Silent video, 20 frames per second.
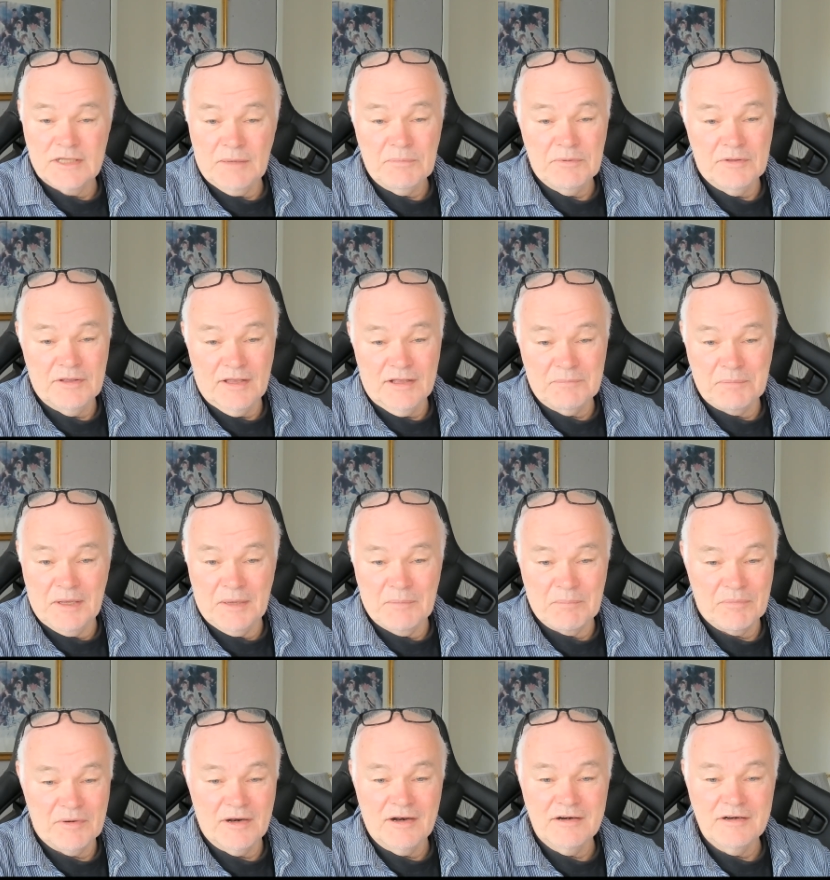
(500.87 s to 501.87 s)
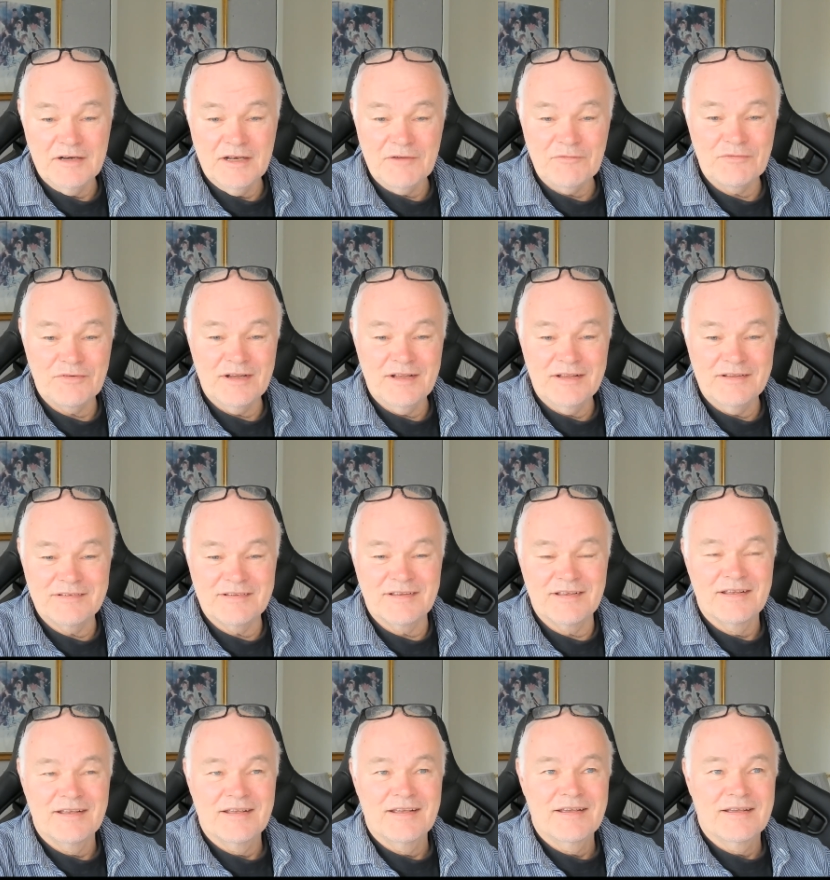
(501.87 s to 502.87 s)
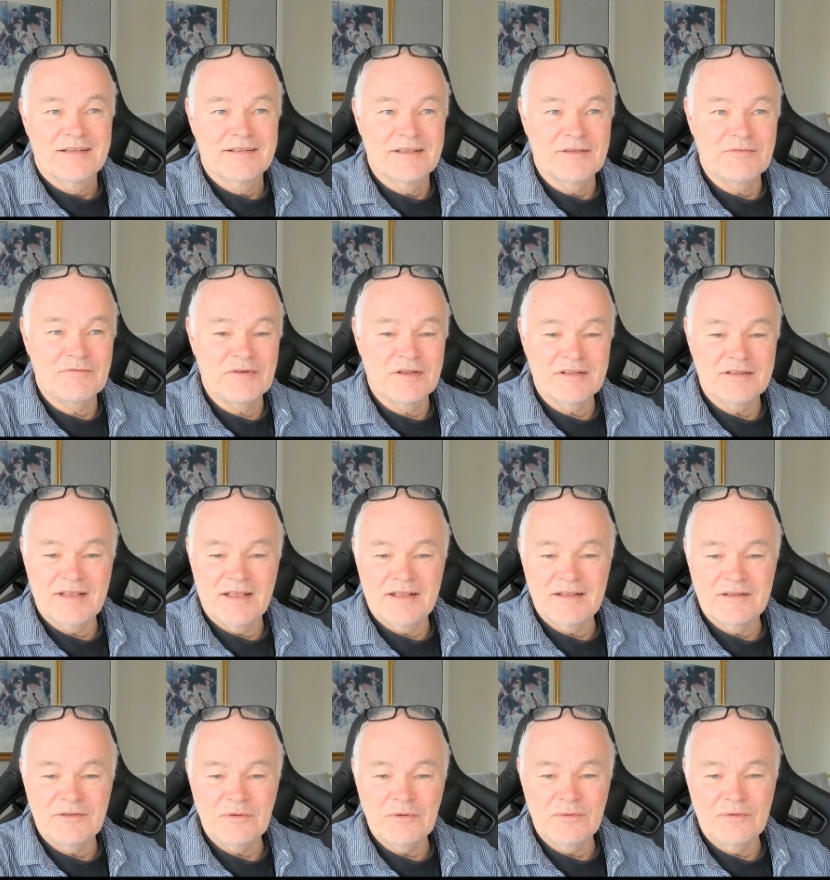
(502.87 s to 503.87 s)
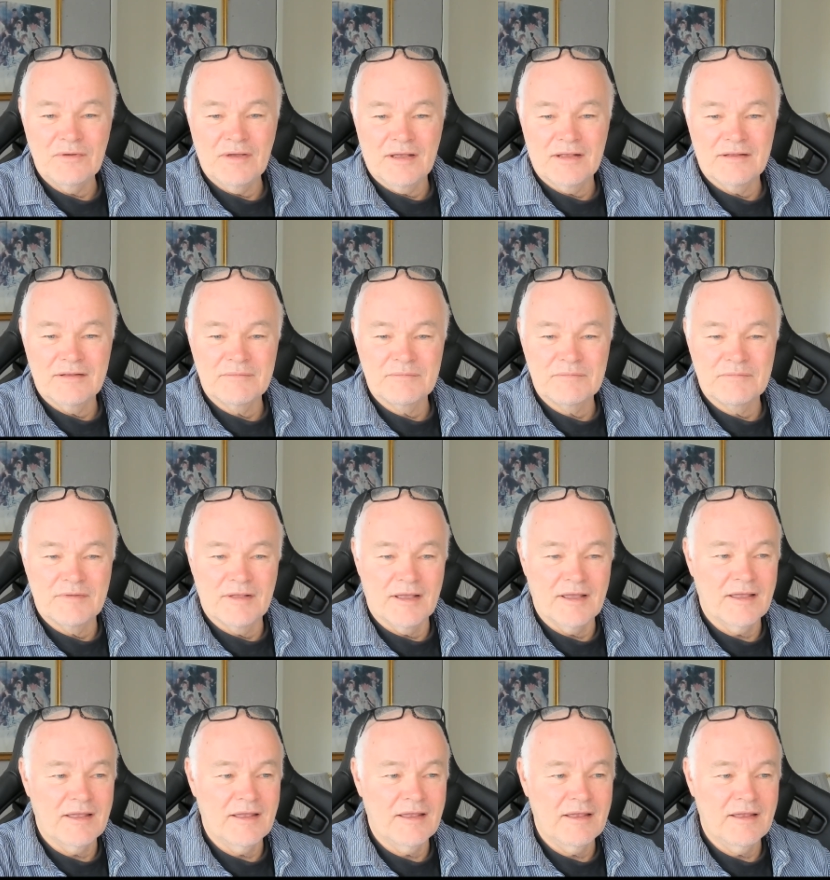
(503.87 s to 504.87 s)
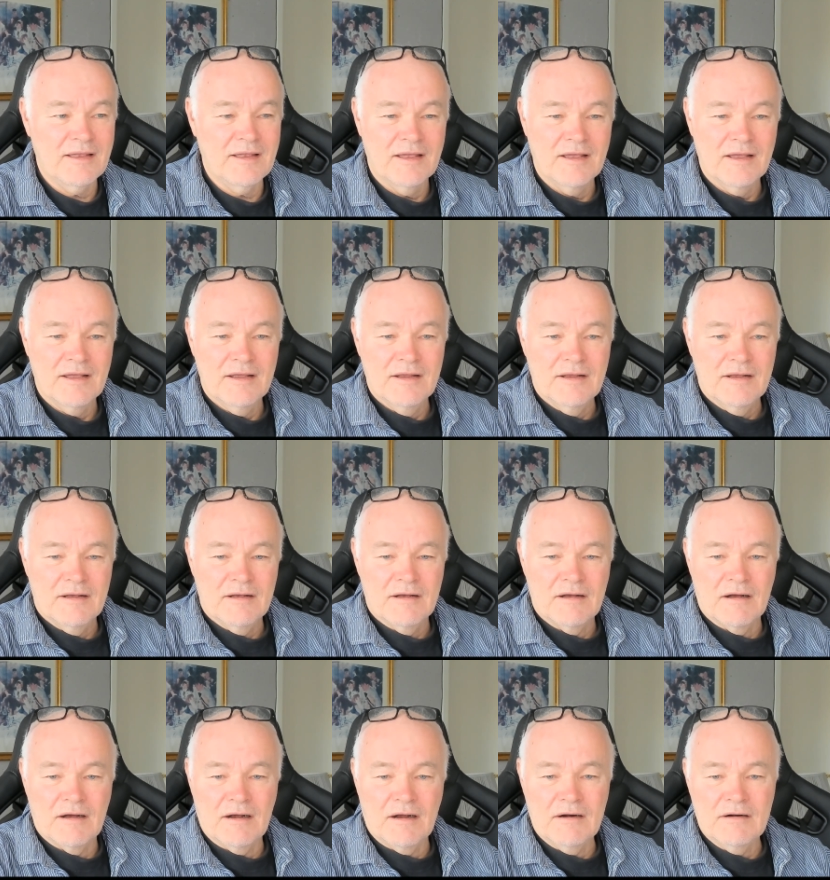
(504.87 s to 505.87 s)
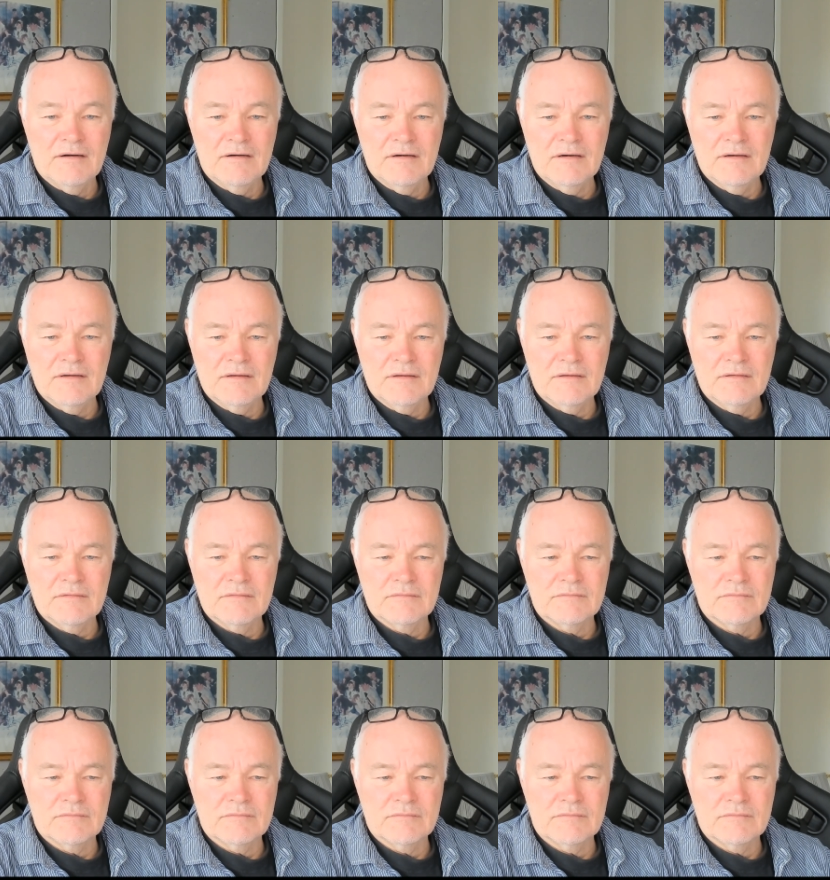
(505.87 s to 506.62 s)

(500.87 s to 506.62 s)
people are different, different than you, and they are. Um,